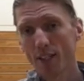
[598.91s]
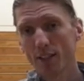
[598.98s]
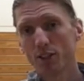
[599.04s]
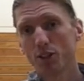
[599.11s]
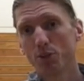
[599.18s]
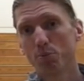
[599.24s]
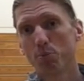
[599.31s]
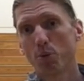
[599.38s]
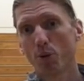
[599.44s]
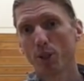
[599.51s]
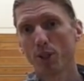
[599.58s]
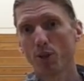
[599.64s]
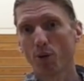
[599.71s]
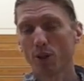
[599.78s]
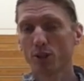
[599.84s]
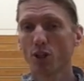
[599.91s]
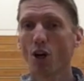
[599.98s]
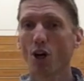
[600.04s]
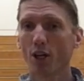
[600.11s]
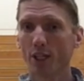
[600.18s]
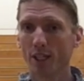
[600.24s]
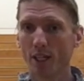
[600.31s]
to put your
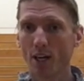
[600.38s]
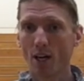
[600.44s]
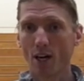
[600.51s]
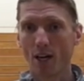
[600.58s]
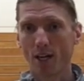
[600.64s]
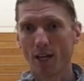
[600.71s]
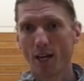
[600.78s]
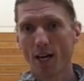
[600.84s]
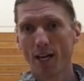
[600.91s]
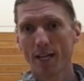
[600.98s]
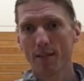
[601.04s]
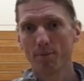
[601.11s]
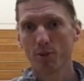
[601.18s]
target on. I am